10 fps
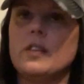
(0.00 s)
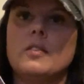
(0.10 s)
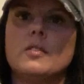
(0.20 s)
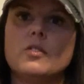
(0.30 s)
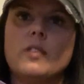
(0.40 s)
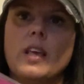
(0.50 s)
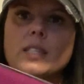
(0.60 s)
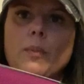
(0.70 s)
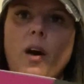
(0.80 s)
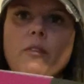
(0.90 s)

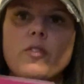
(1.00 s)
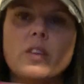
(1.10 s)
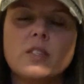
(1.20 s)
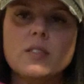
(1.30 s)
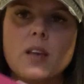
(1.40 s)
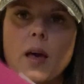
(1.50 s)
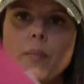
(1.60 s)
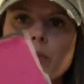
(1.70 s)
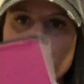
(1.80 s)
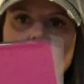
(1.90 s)
things I bought for this
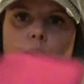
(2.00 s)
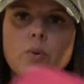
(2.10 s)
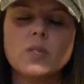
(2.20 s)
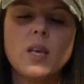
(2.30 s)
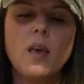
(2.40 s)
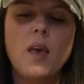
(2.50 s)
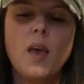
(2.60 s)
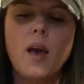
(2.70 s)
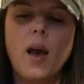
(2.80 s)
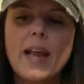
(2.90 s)
cruise.
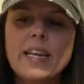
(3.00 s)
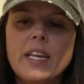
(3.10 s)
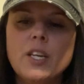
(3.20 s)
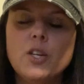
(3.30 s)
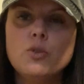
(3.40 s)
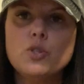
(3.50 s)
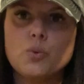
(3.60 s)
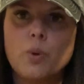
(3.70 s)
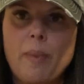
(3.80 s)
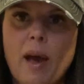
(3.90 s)
I needed a new
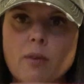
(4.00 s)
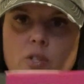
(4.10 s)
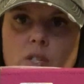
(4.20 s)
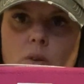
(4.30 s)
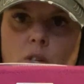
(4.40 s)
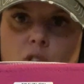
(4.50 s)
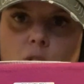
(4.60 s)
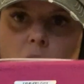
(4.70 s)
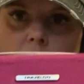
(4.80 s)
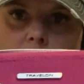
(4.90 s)
jewelry pouch, so I'll
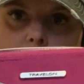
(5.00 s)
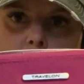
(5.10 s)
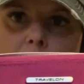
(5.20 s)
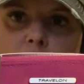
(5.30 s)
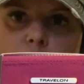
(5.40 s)
show you here. It's made by